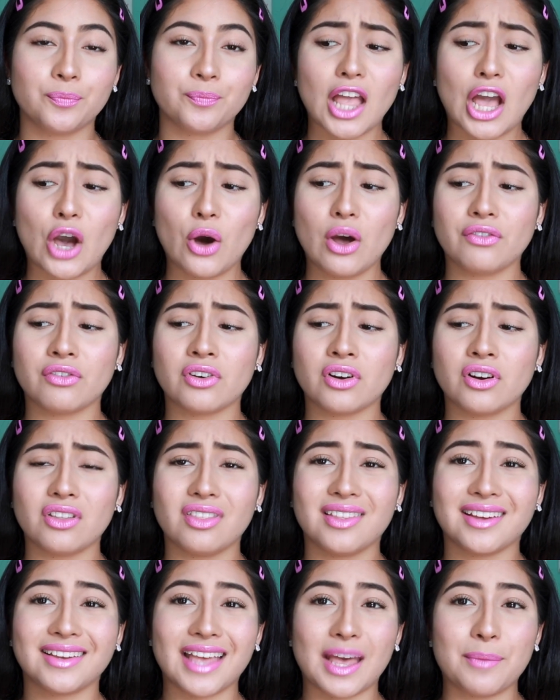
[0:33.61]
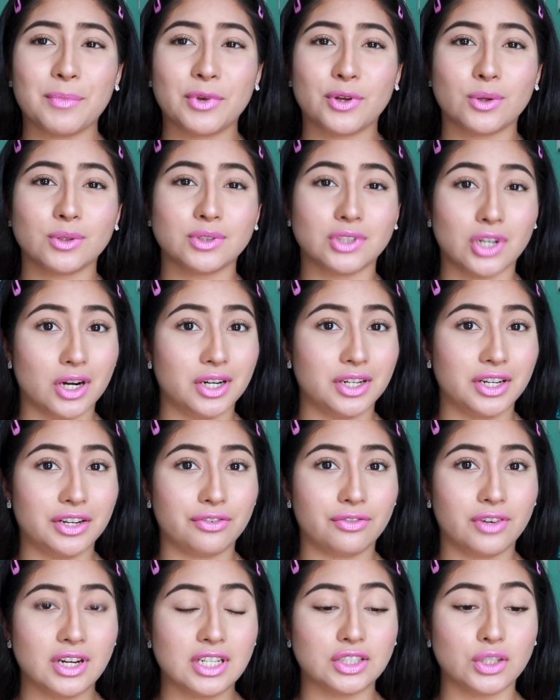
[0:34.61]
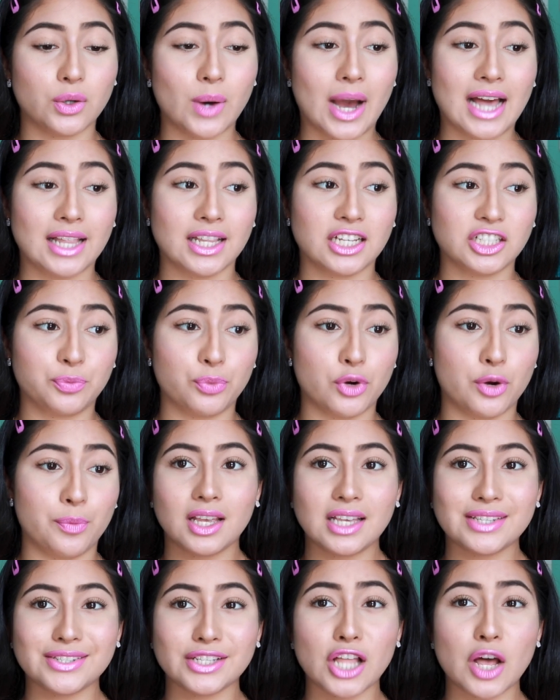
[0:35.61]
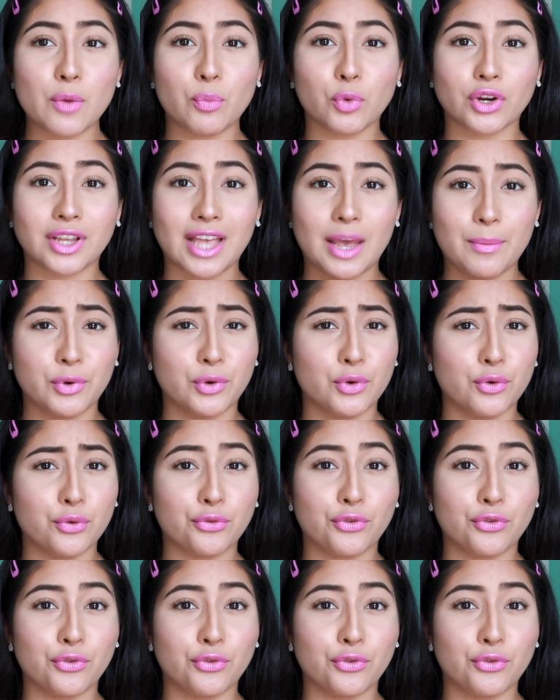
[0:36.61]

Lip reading: However, the chemicals are different, so eyelash perming is a lot more chemical